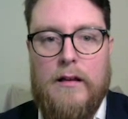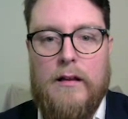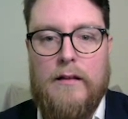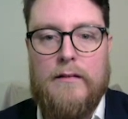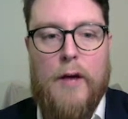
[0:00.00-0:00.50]

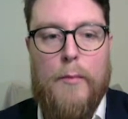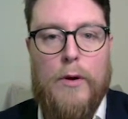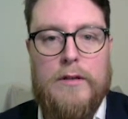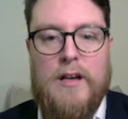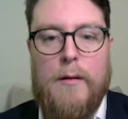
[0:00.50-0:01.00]
Let's go,
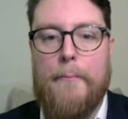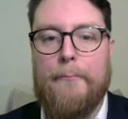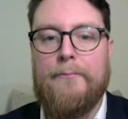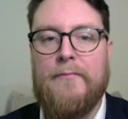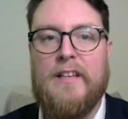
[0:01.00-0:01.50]
boys. Come on.
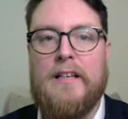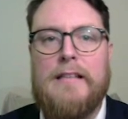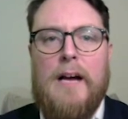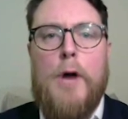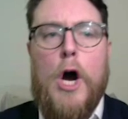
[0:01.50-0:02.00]

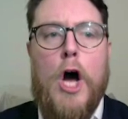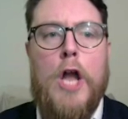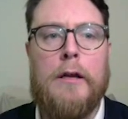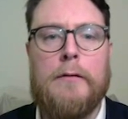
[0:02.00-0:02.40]
Come on.